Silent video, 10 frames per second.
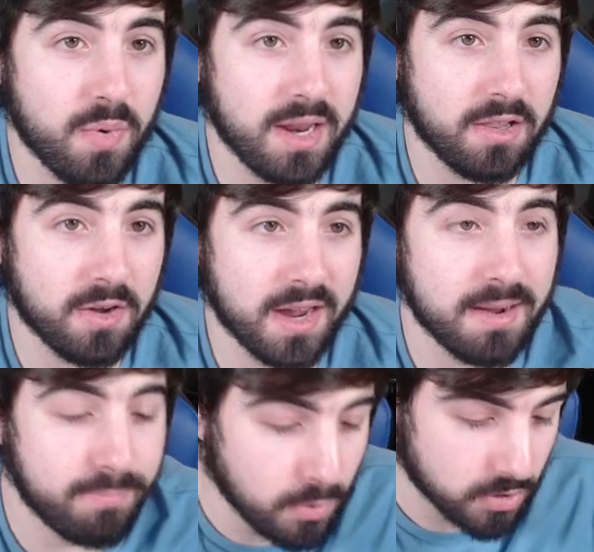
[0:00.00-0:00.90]
and look at
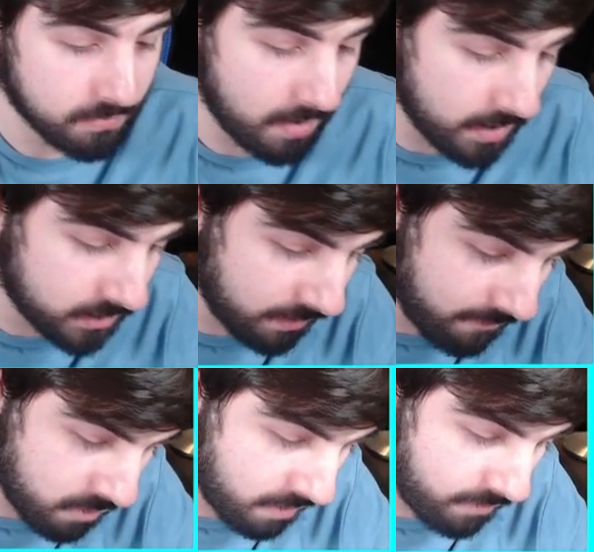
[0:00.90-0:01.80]
a booster box
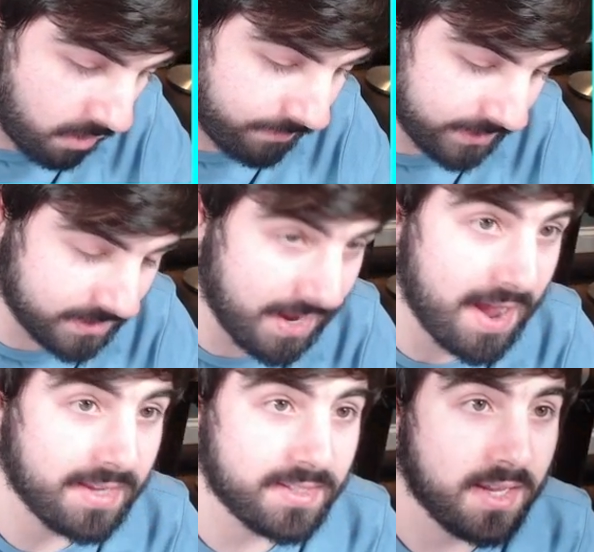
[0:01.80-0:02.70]
for Evolving
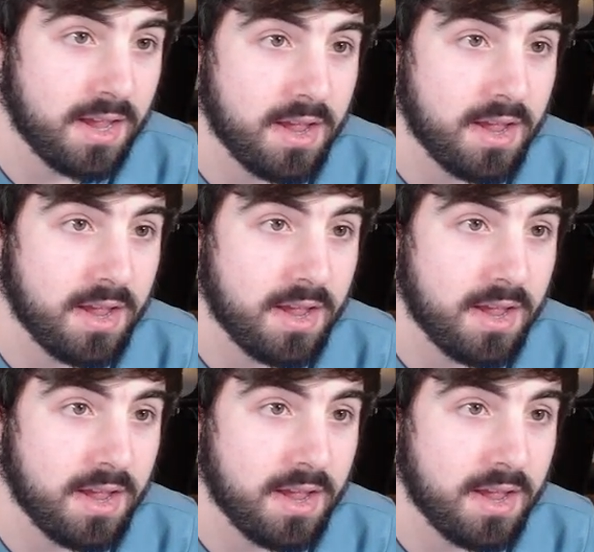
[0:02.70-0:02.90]
Skies,